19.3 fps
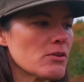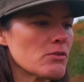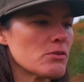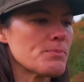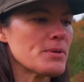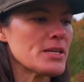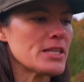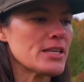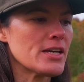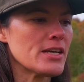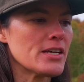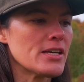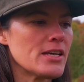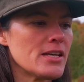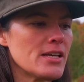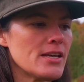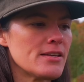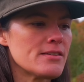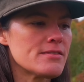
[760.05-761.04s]
It would be the
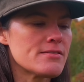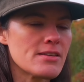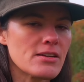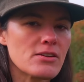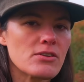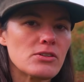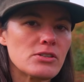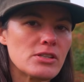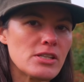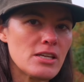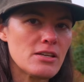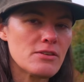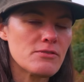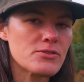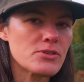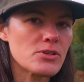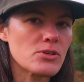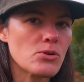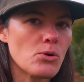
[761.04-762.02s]

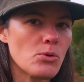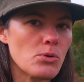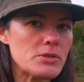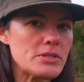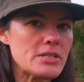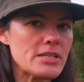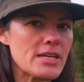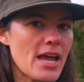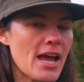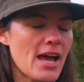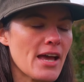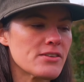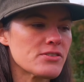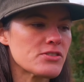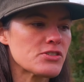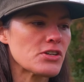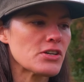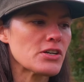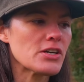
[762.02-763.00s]
sickle-leaved golden
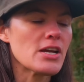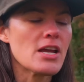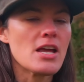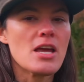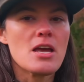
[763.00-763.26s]
aster,